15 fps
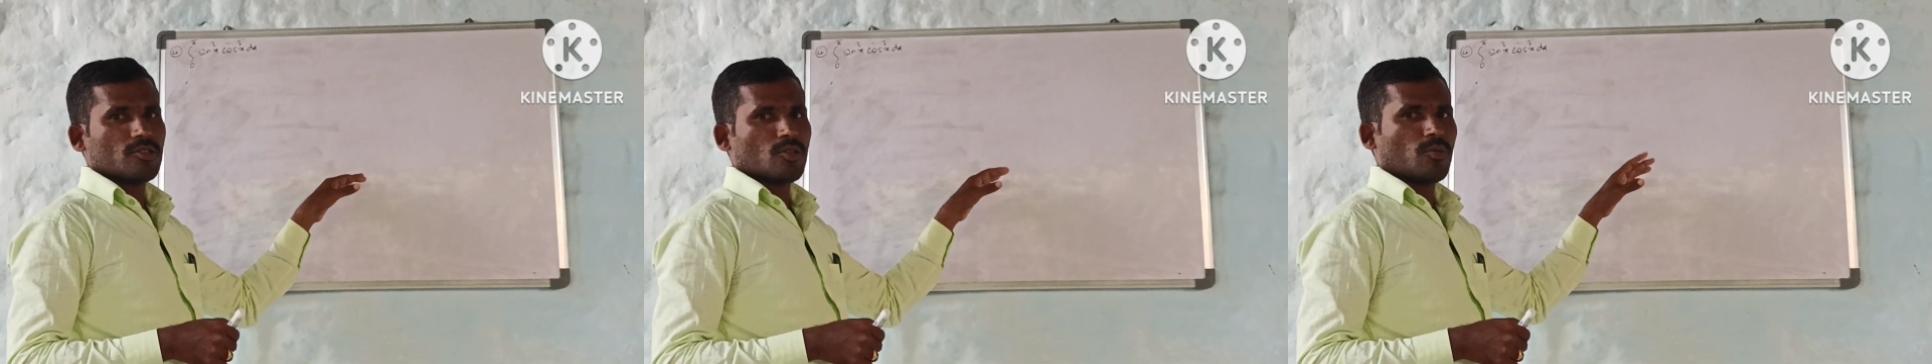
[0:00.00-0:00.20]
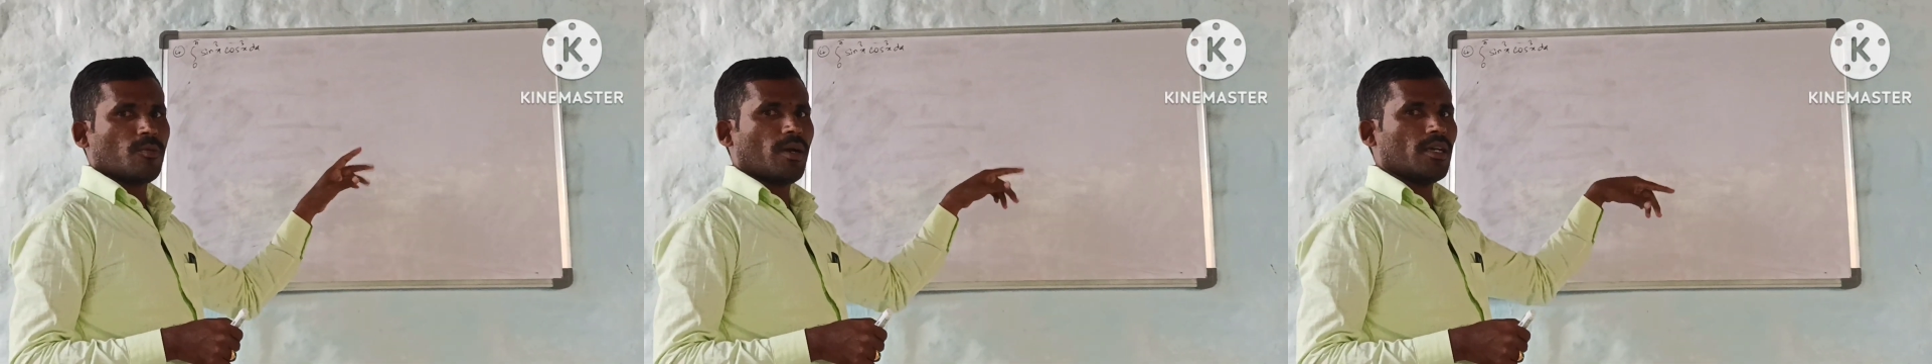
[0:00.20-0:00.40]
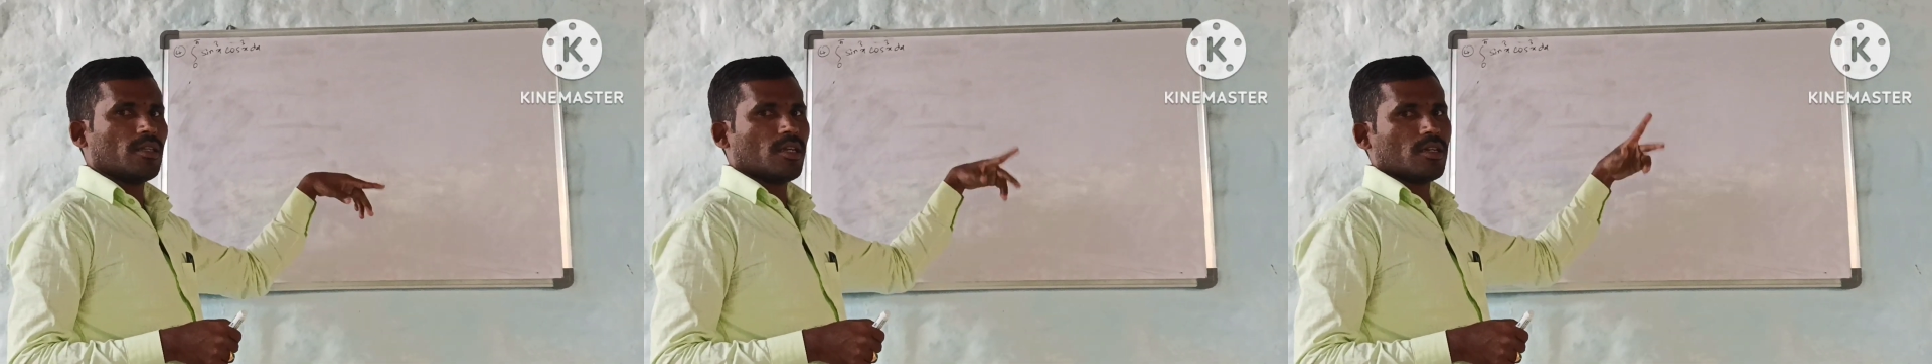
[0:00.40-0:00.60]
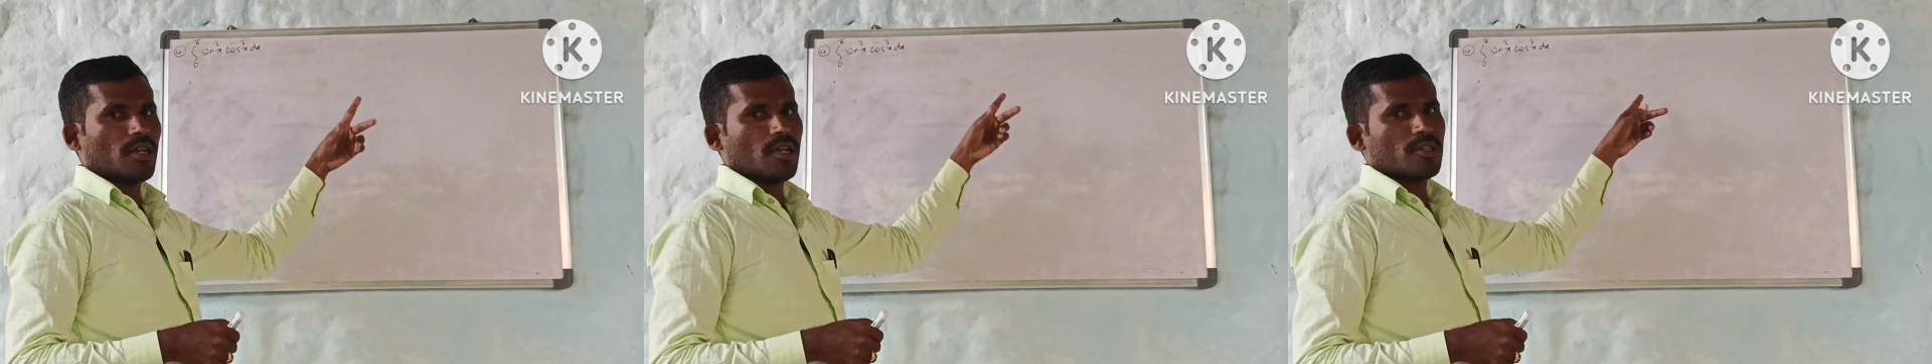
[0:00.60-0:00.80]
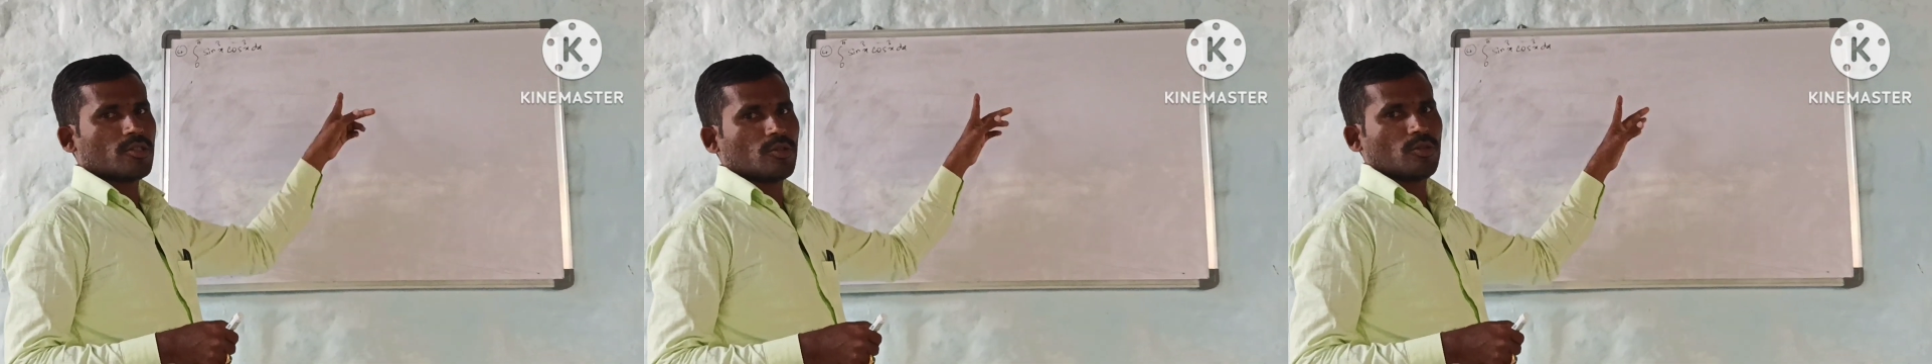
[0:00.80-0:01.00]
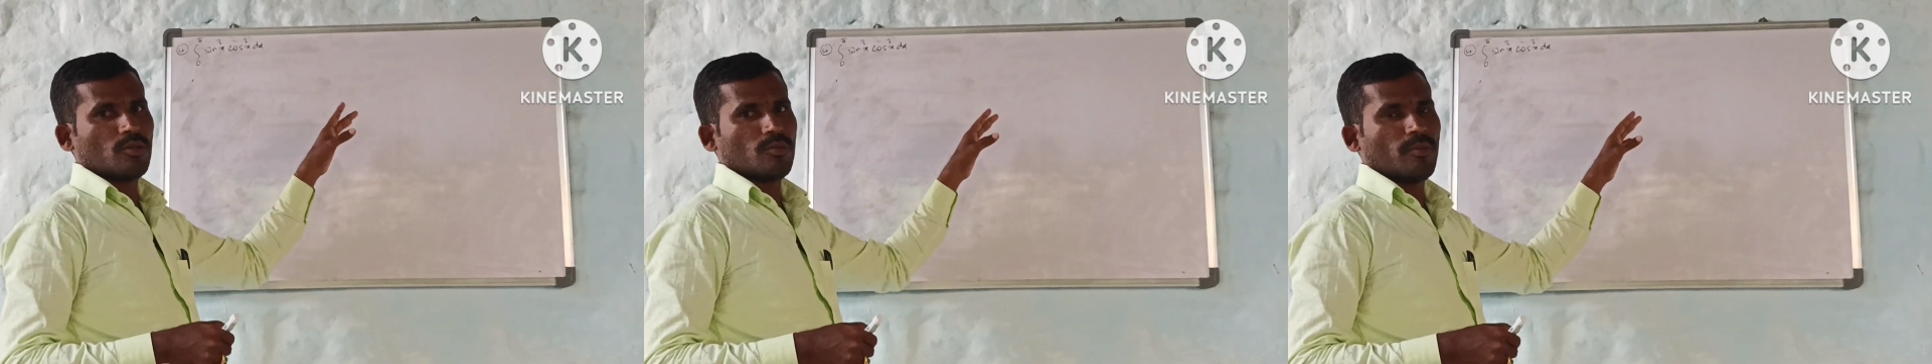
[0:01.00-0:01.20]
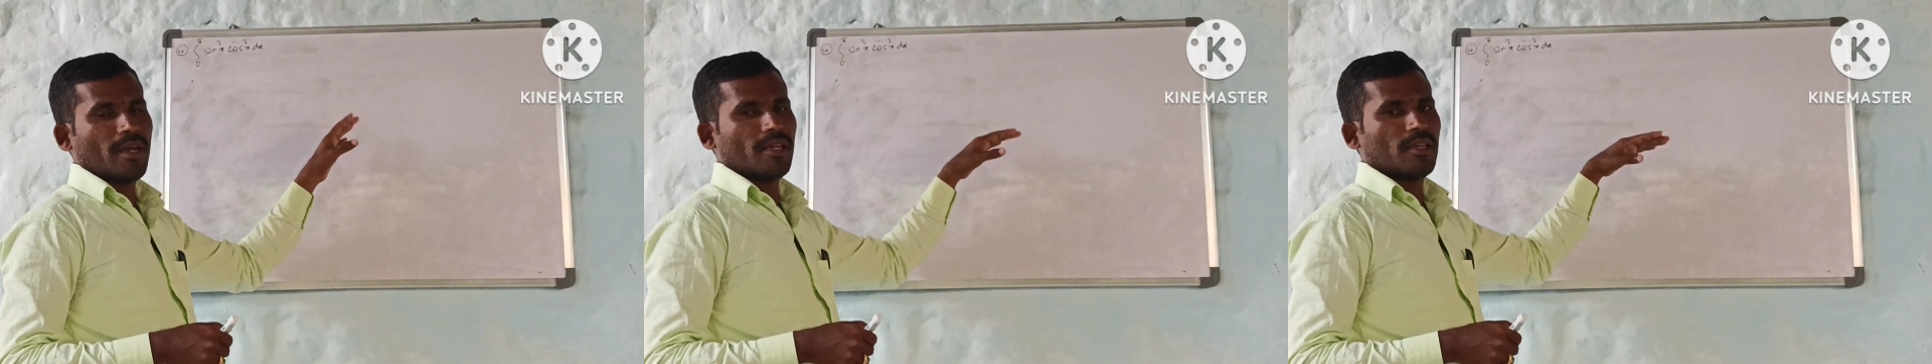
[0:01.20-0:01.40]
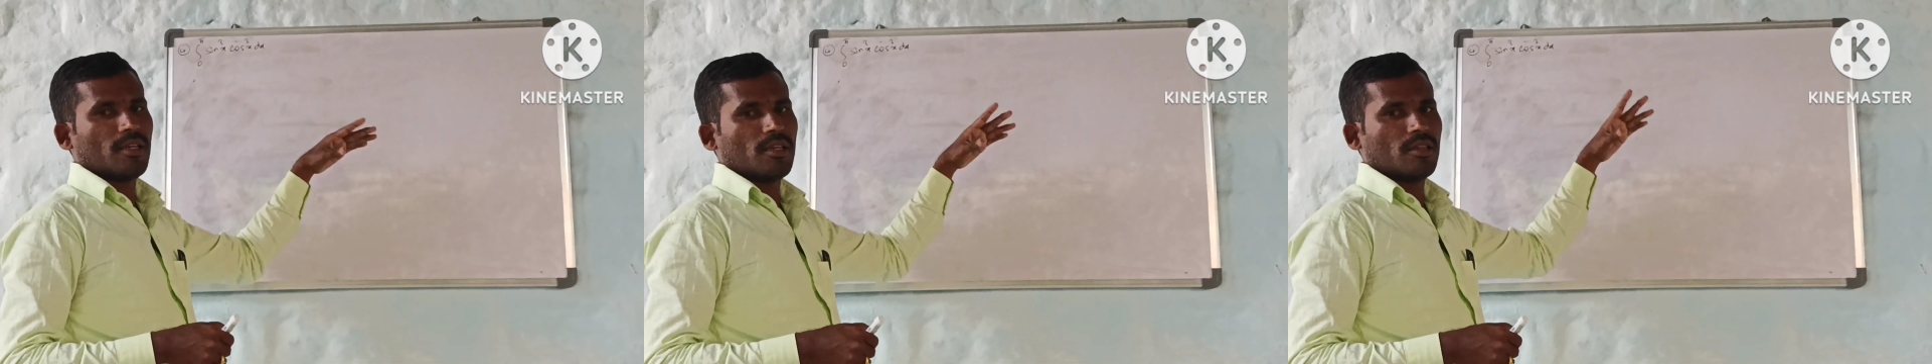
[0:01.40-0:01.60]
So by
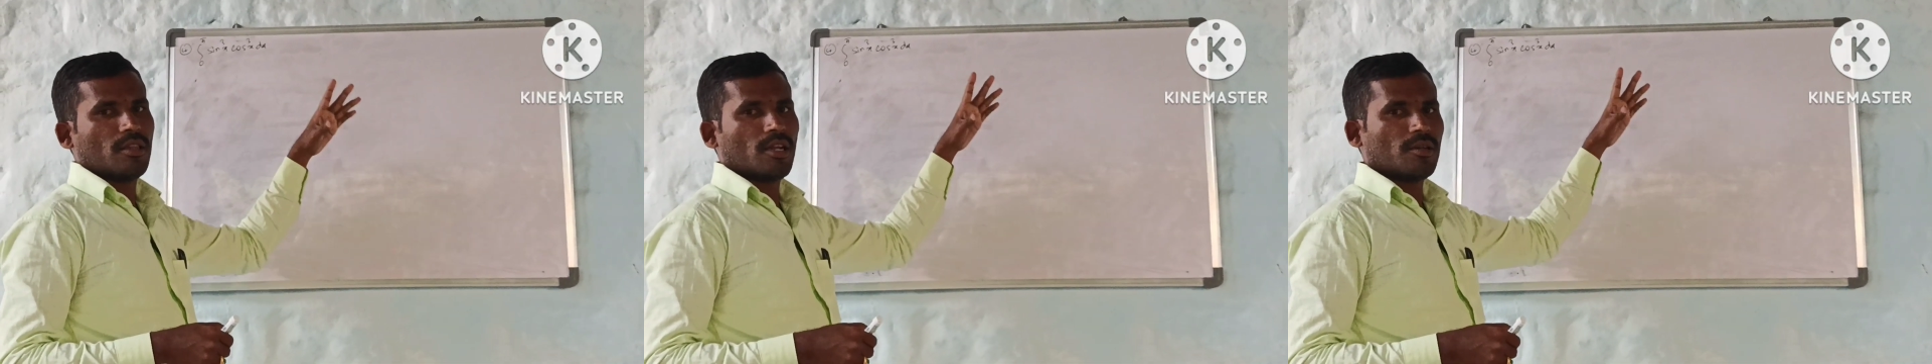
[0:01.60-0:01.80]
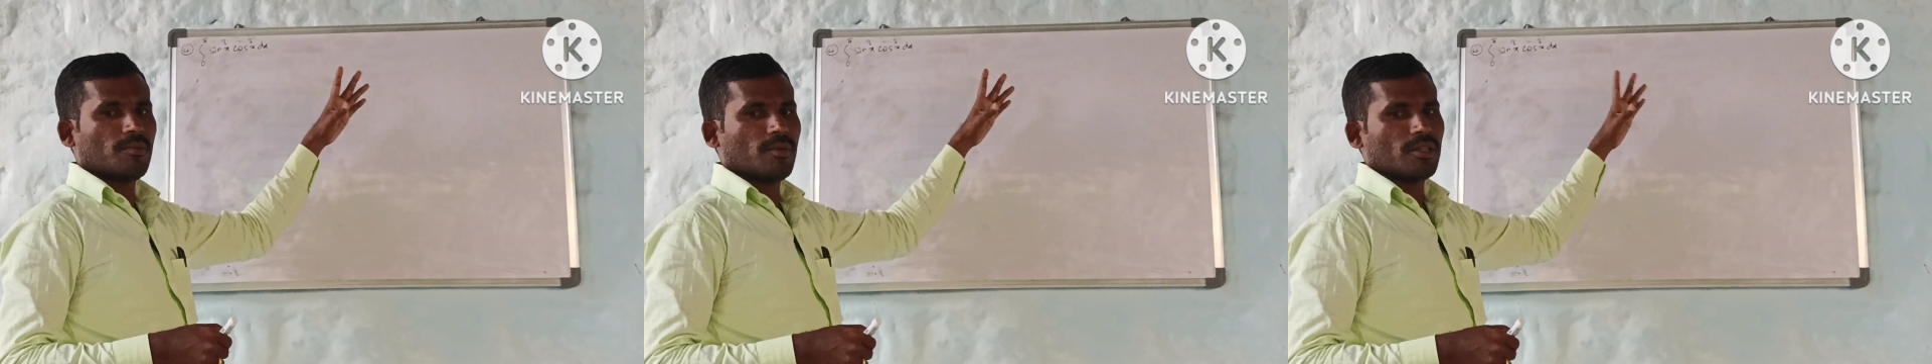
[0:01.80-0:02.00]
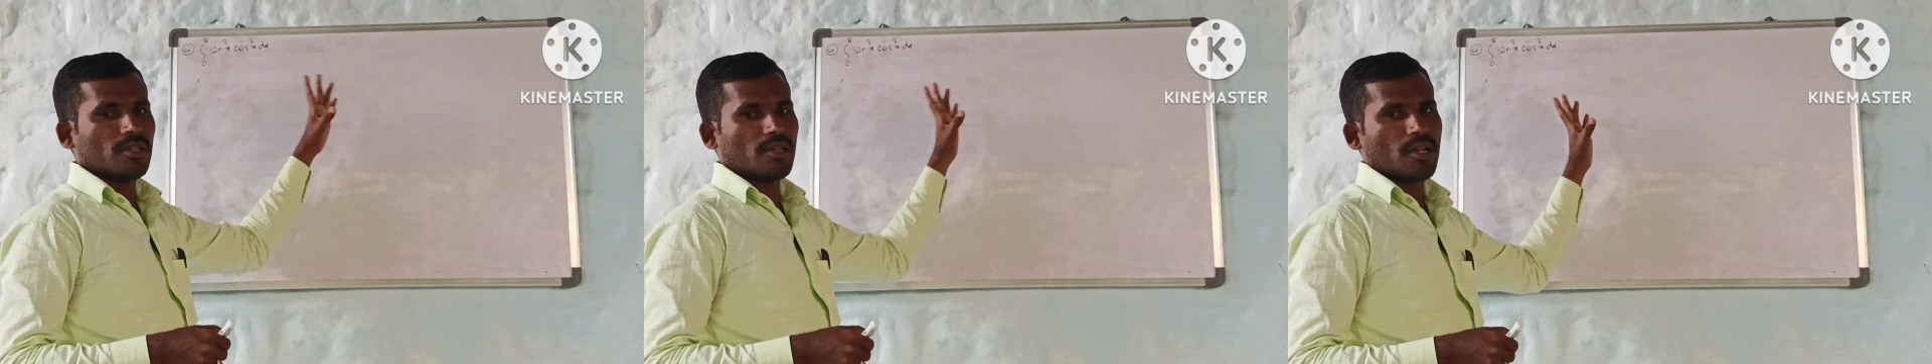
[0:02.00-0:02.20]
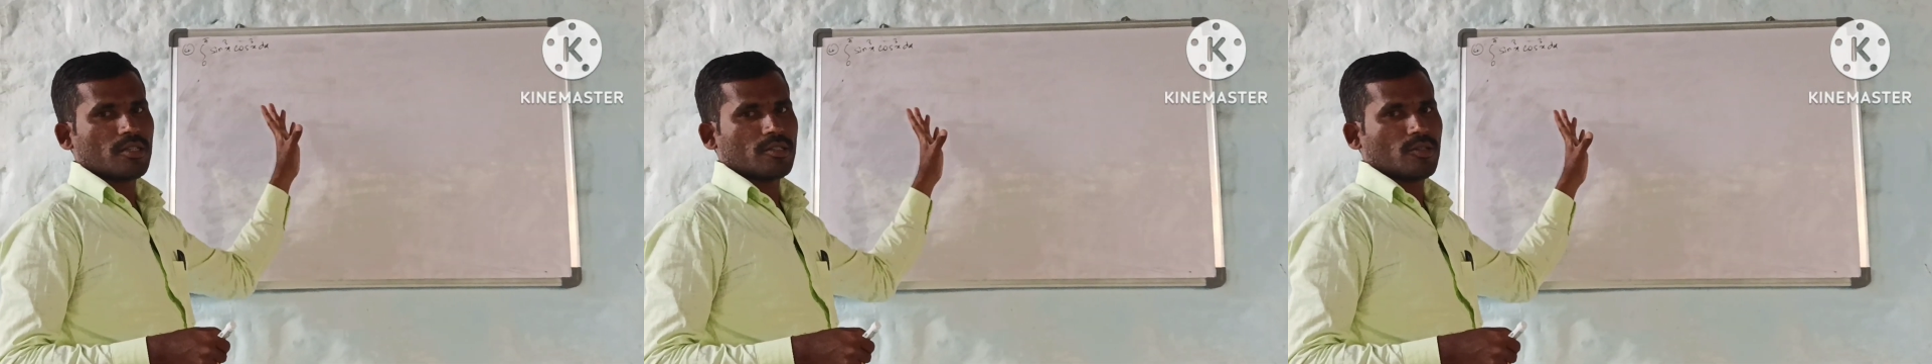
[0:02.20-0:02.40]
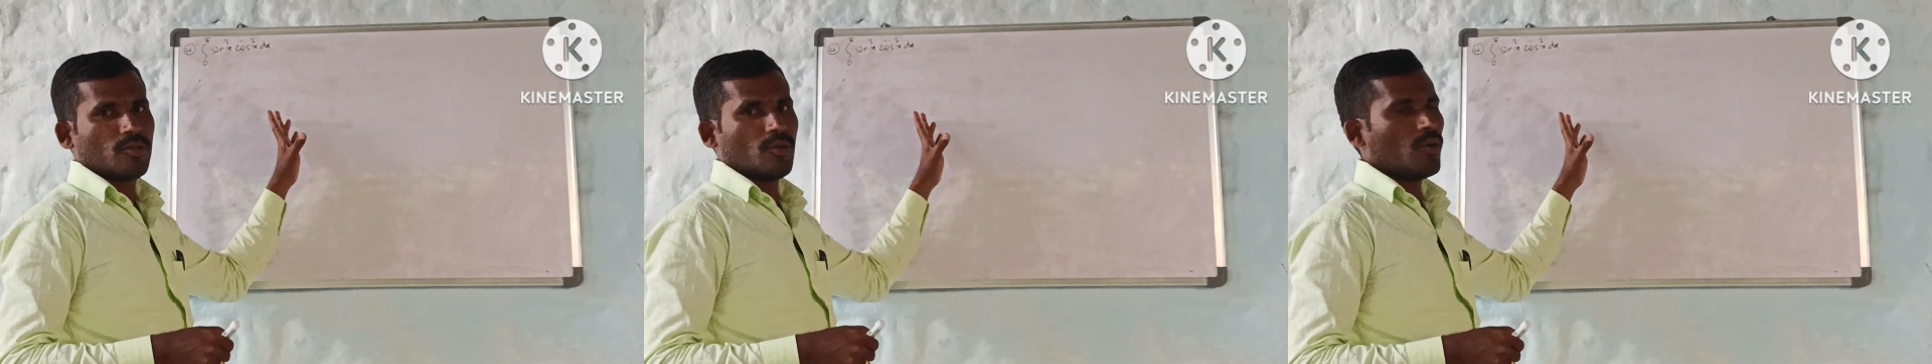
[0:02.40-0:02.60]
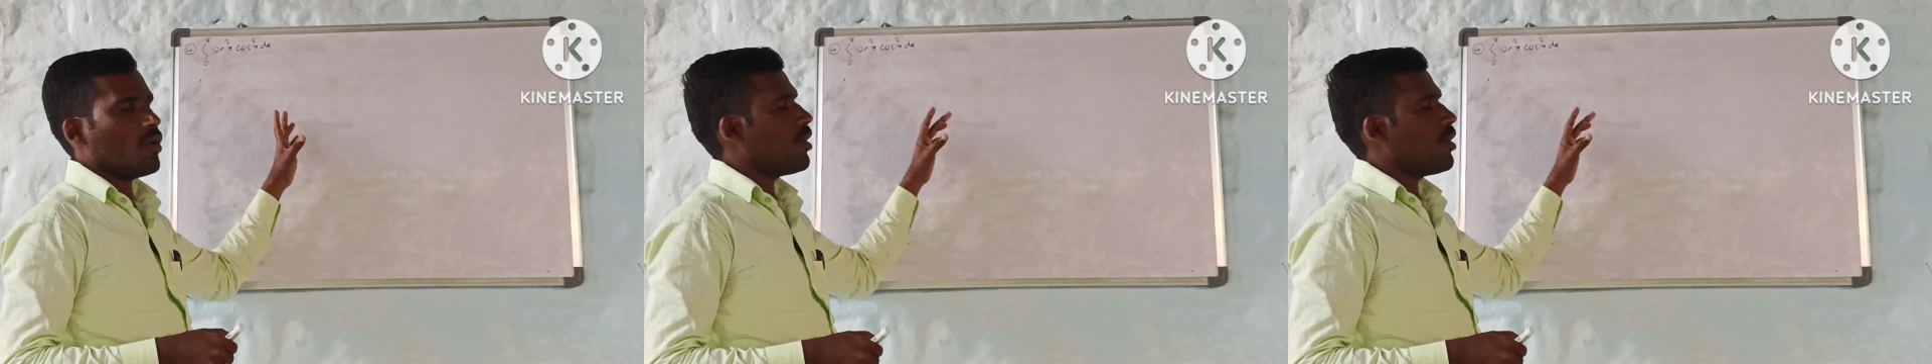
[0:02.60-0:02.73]
that method also